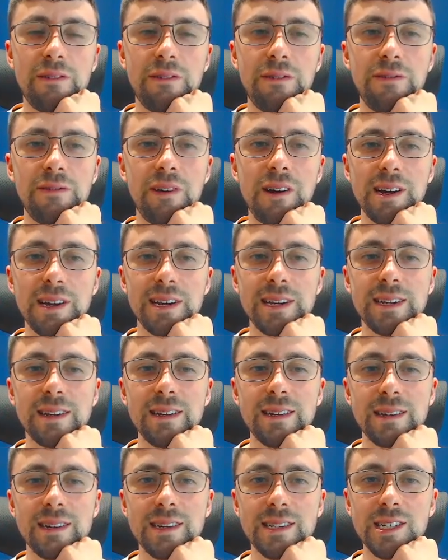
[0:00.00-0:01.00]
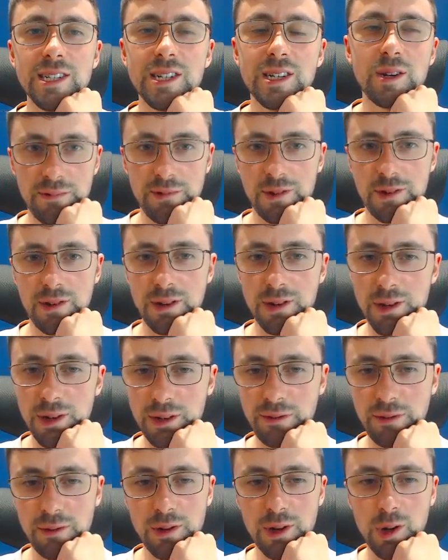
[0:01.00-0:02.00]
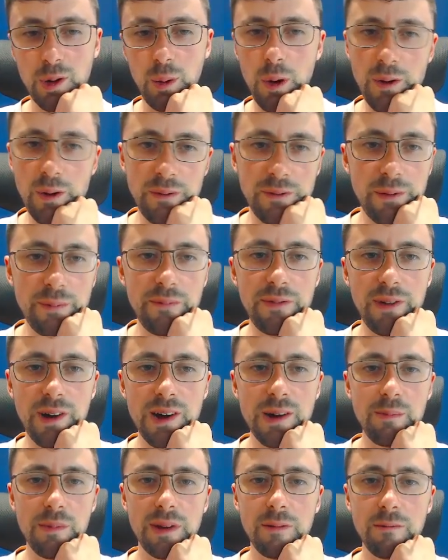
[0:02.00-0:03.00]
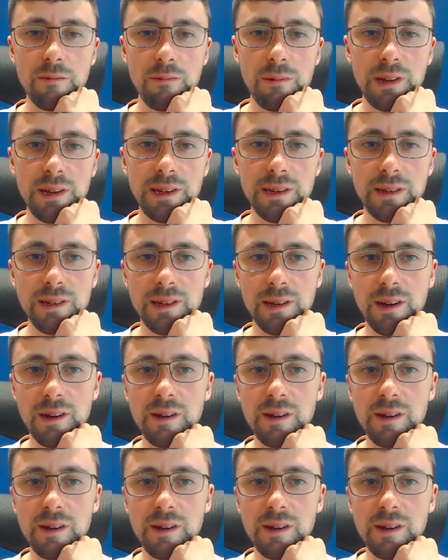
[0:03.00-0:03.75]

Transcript: find, I just looked for a quote from Feynman and we, you know,